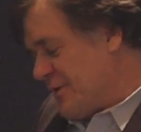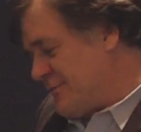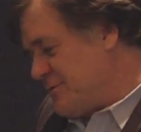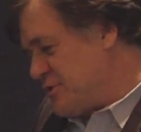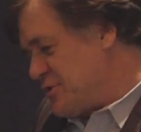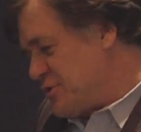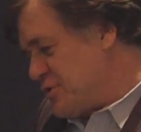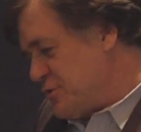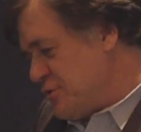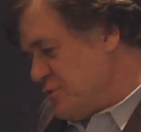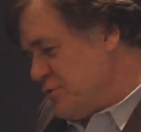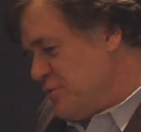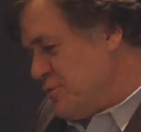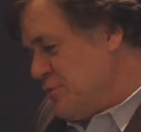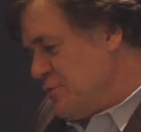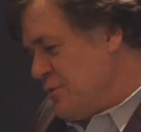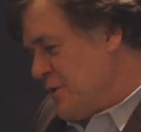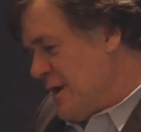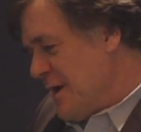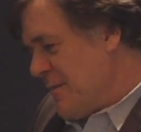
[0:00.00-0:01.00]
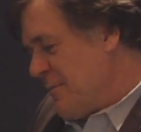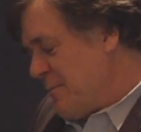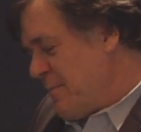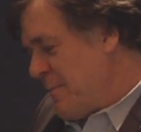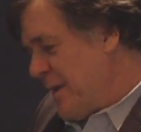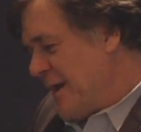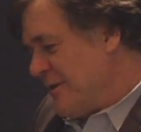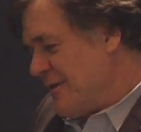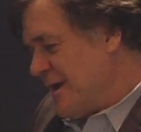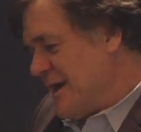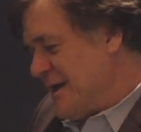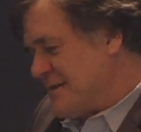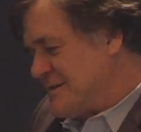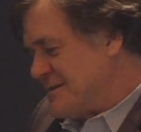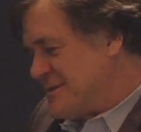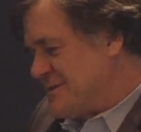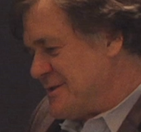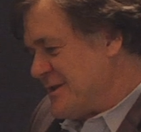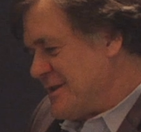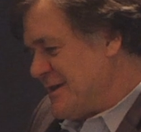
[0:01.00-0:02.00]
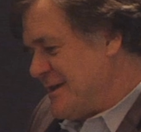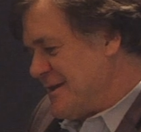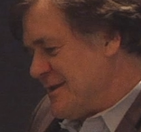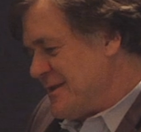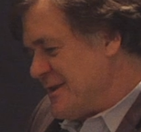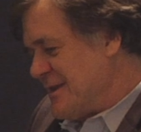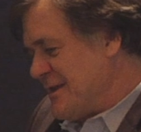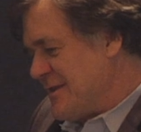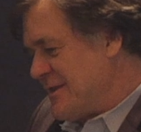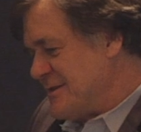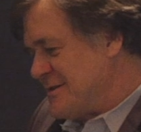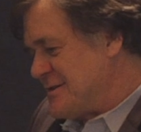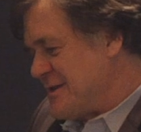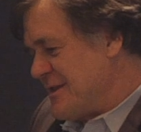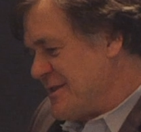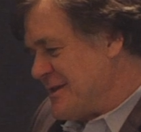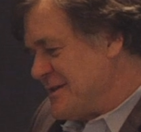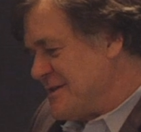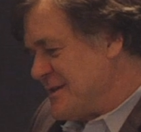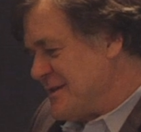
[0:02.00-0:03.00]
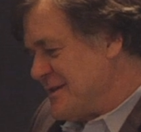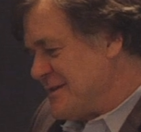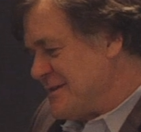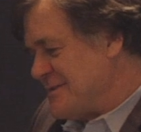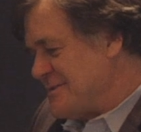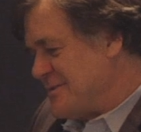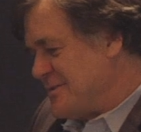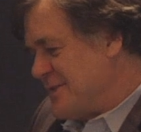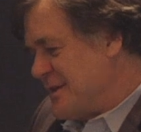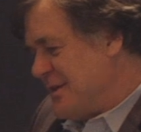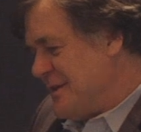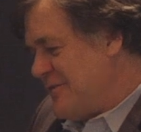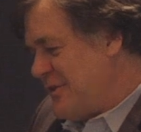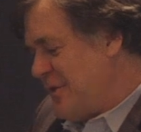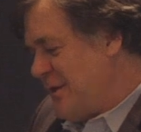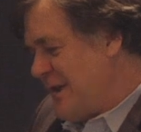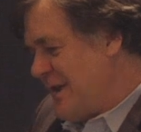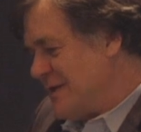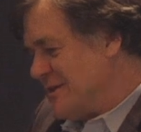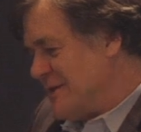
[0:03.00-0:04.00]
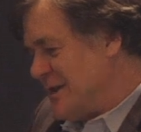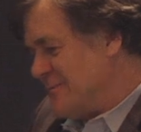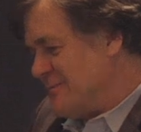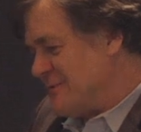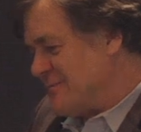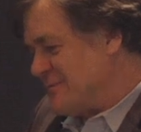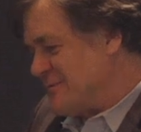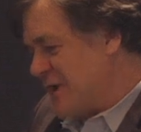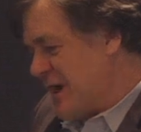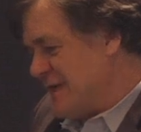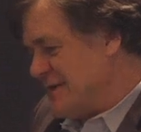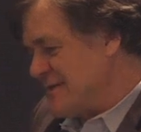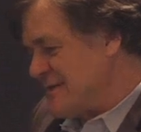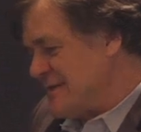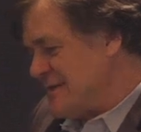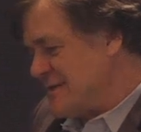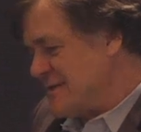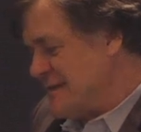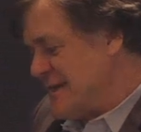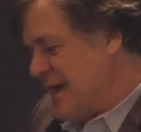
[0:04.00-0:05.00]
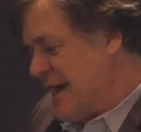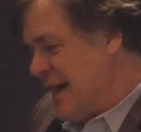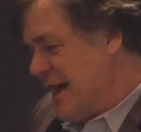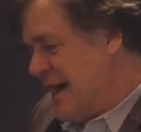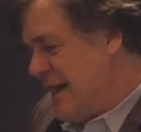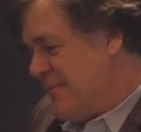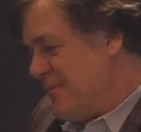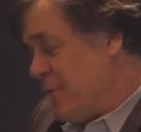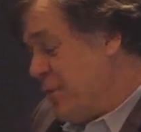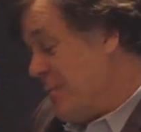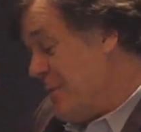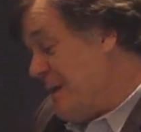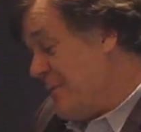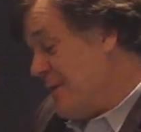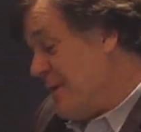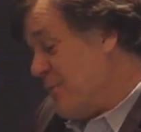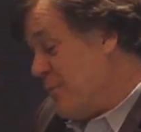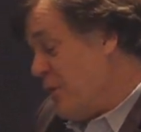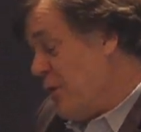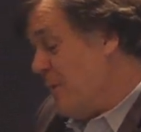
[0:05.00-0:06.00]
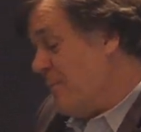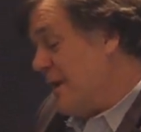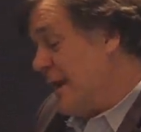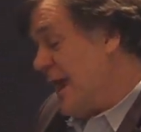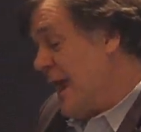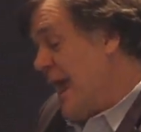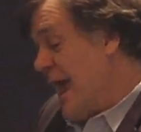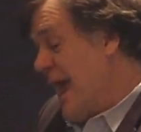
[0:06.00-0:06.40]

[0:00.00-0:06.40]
of two periods to the story of oil in terms of crisis, or maybe more. But